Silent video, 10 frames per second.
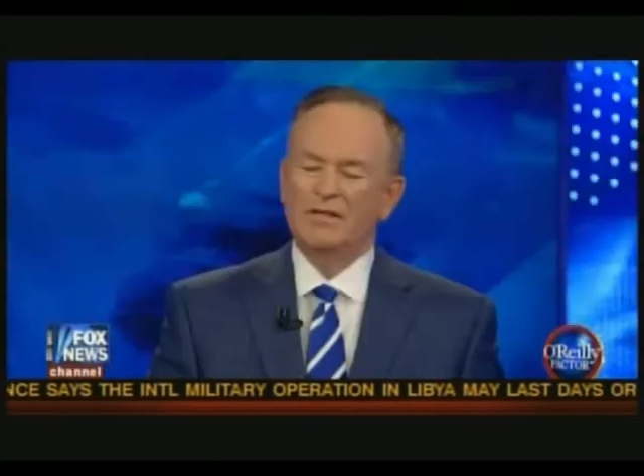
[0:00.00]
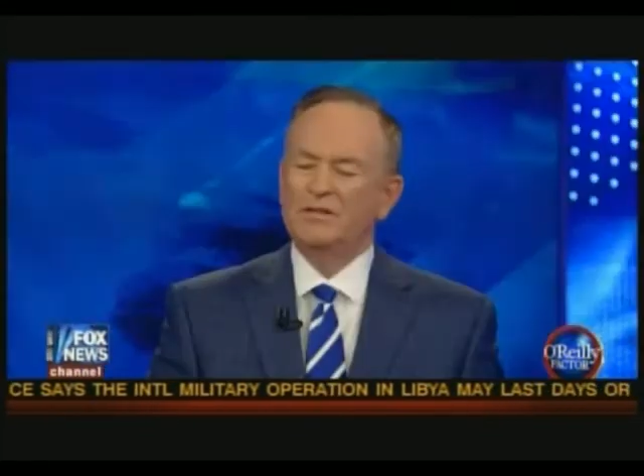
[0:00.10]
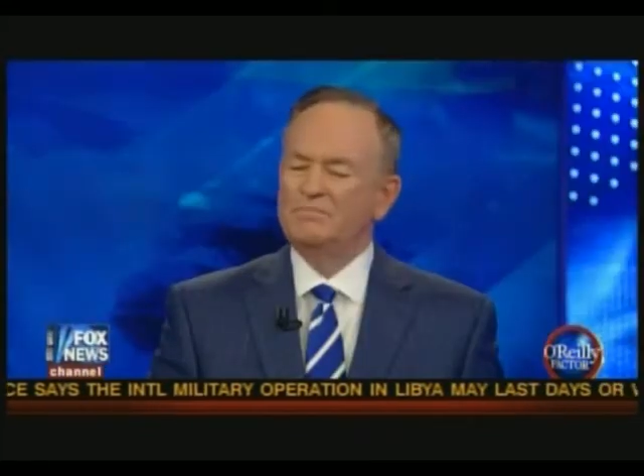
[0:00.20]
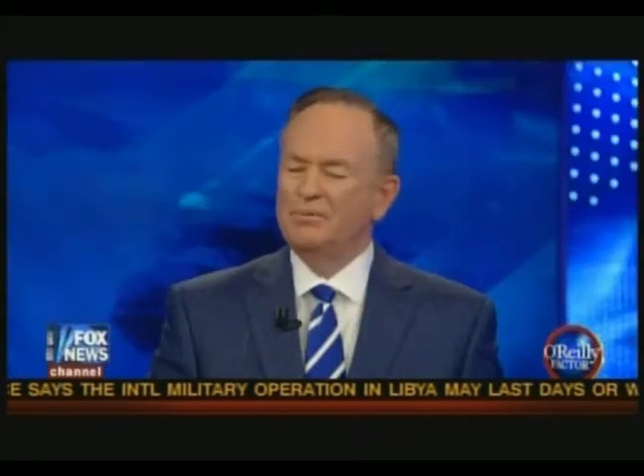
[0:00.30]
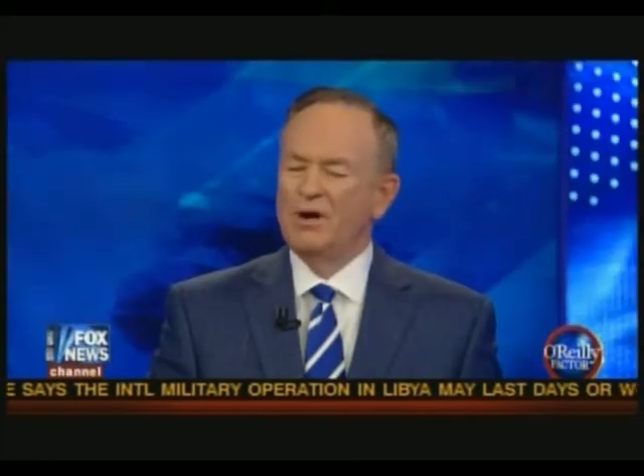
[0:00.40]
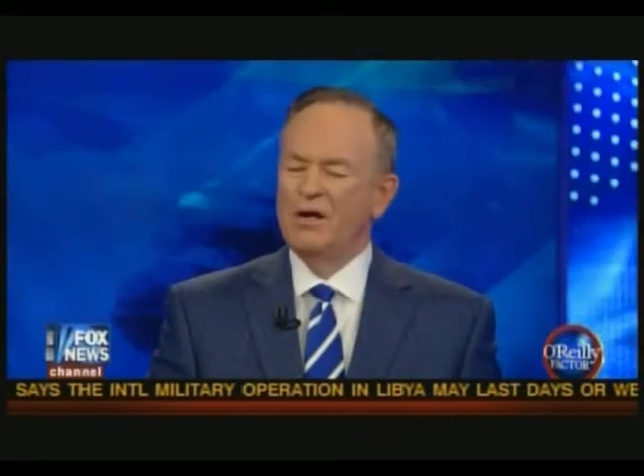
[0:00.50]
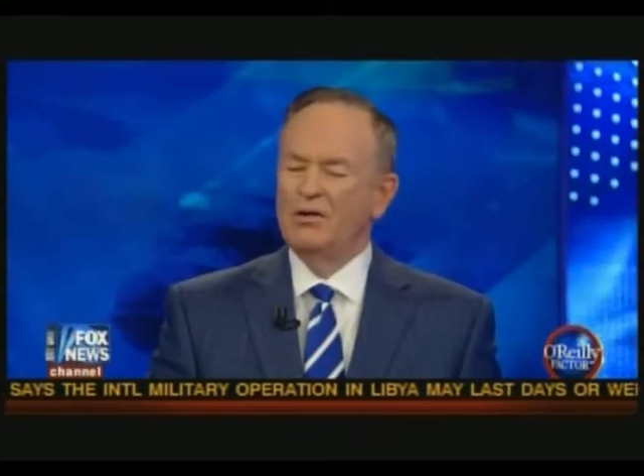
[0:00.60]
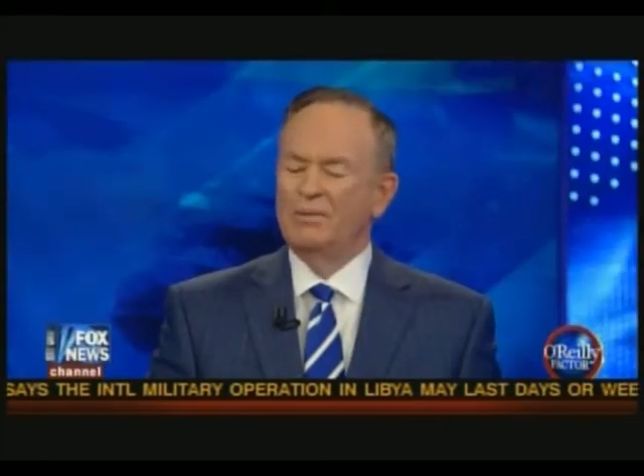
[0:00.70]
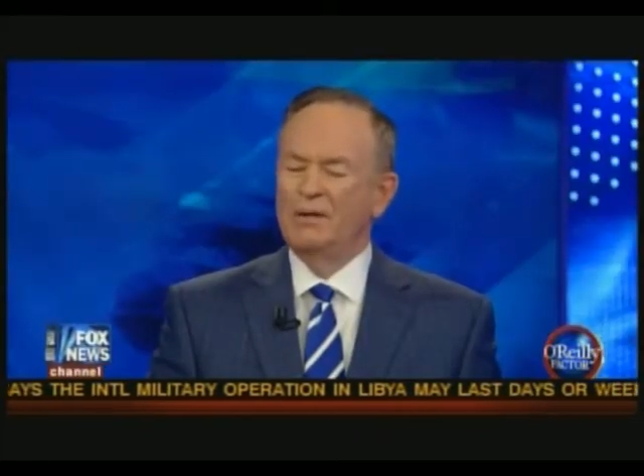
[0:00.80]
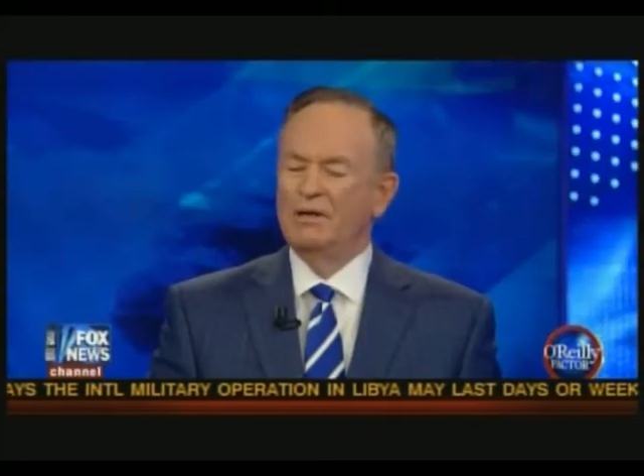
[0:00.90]
Isn't Barack
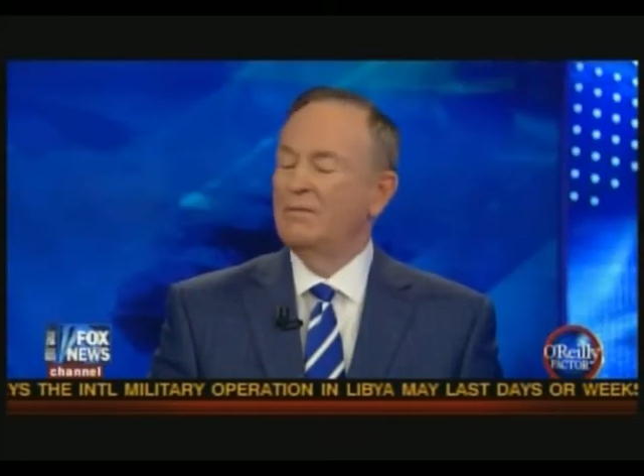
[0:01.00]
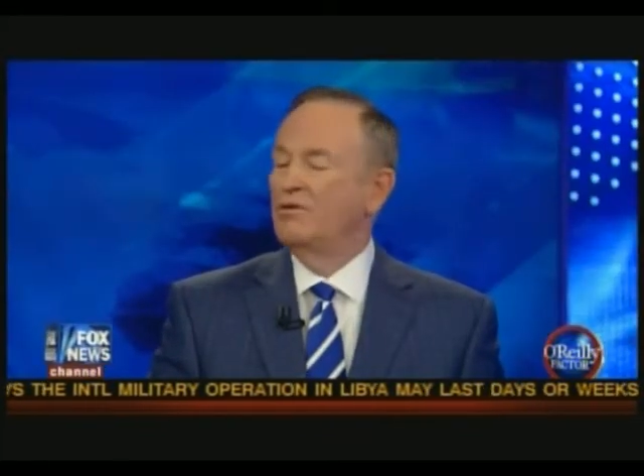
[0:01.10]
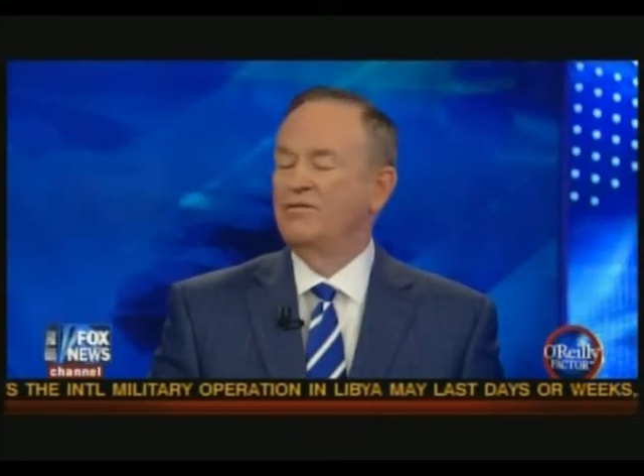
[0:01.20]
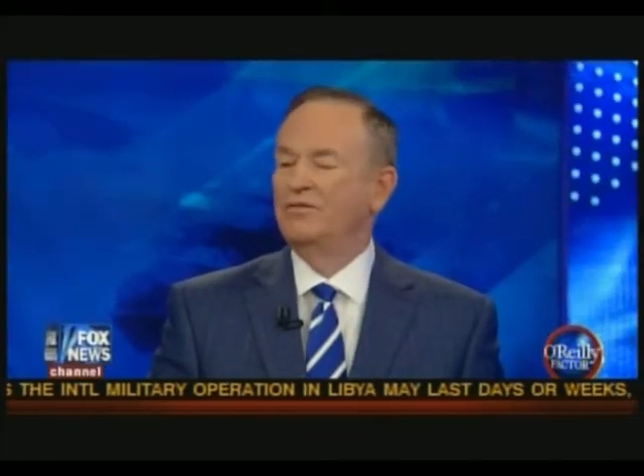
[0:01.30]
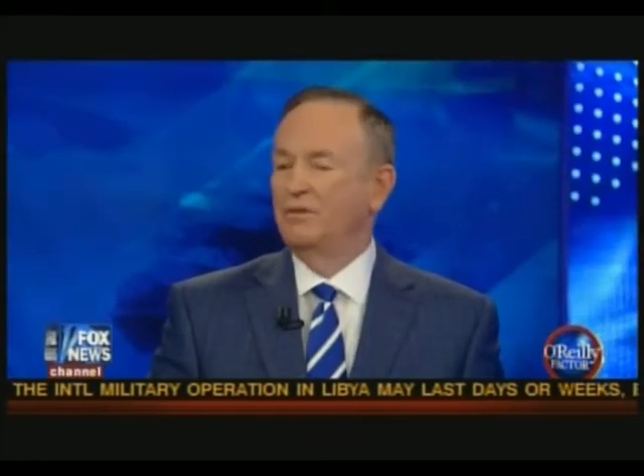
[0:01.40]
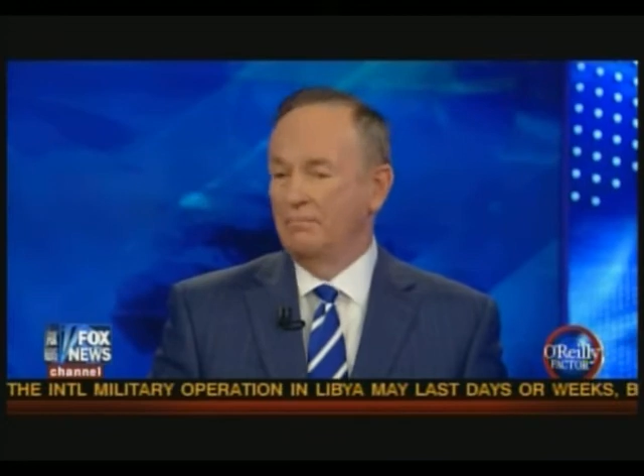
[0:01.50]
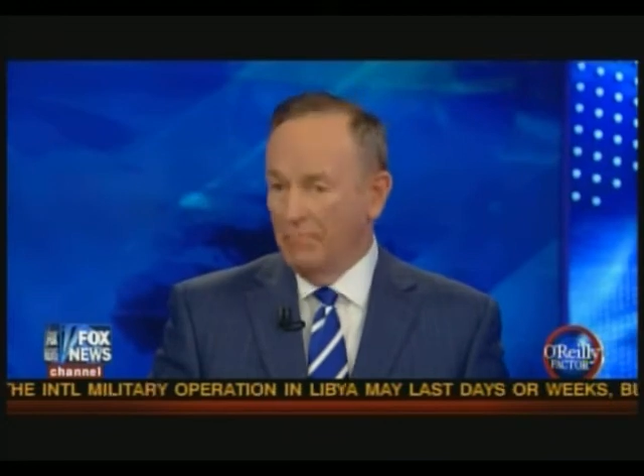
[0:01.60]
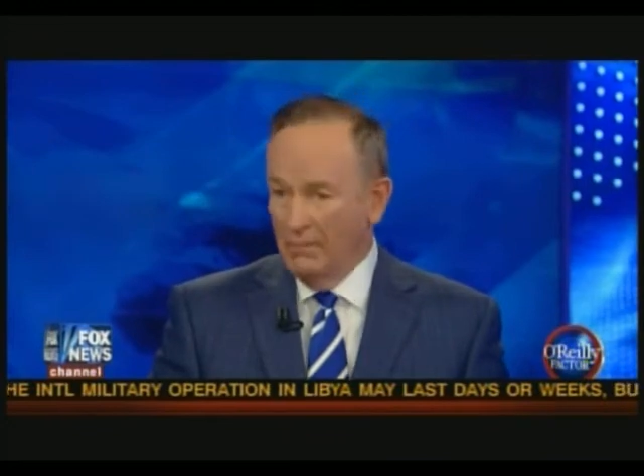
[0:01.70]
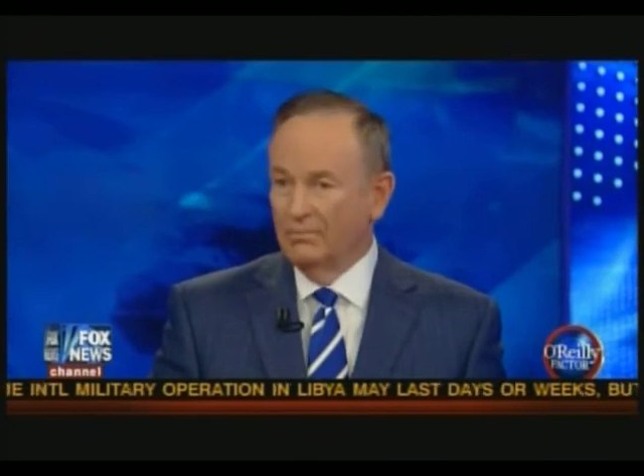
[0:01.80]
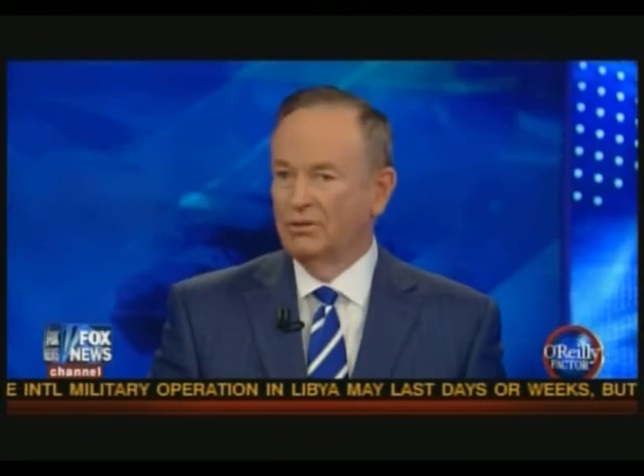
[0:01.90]
Obama coming off as a
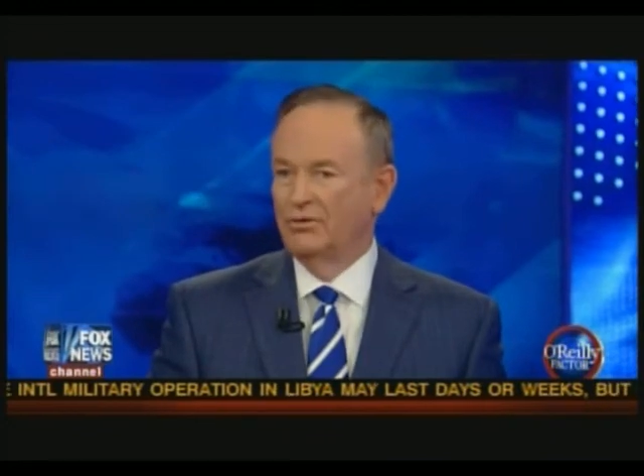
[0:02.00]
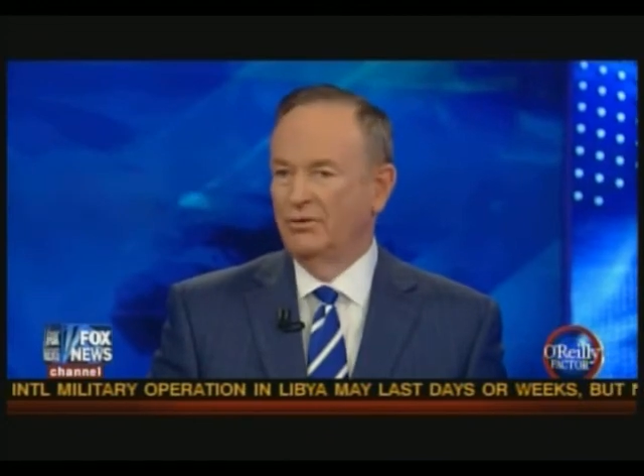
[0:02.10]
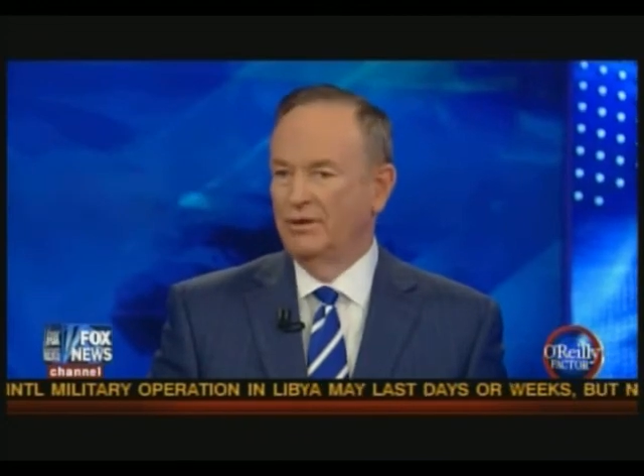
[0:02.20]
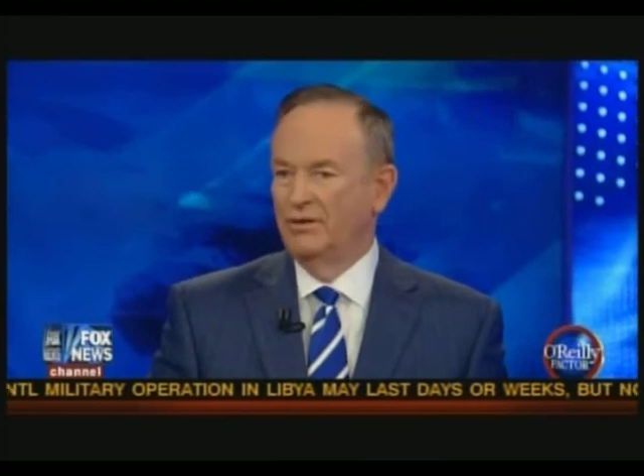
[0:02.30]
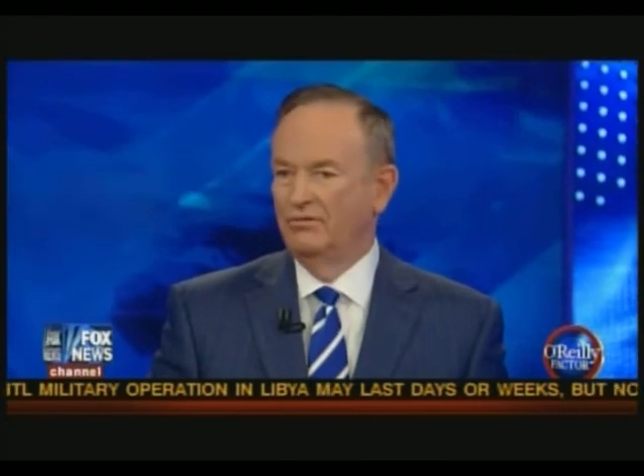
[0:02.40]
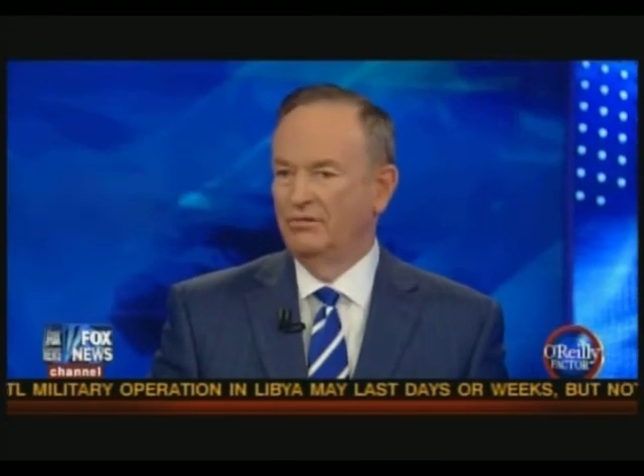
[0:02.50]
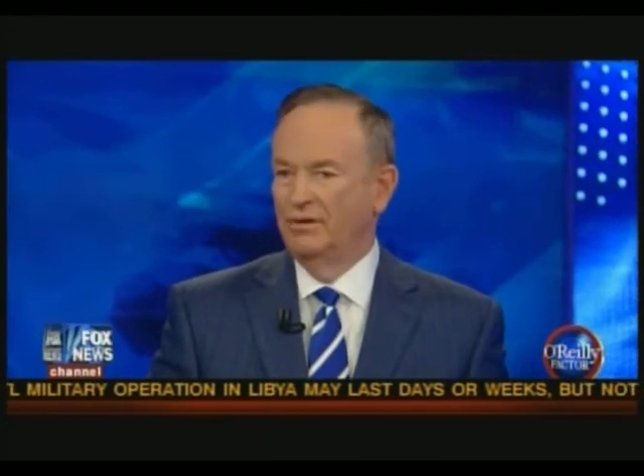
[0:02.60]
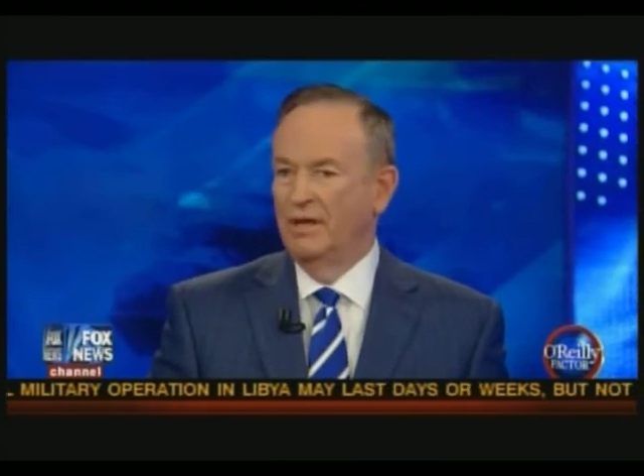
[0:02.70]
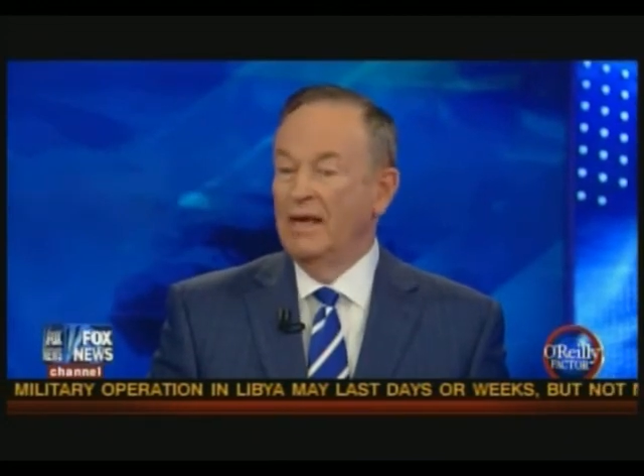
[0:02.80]
bumbler in this?